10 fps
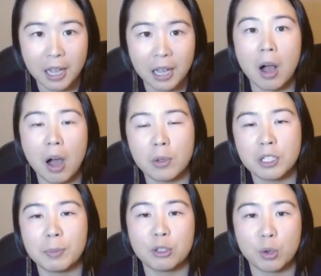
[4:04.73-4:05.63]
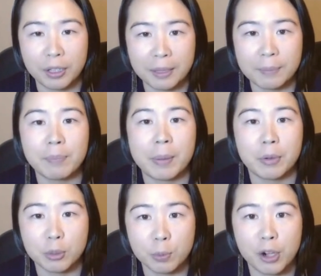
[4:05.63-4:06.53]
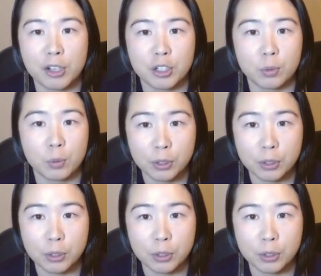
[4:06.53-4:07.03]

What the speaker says: I will always be trading my most precious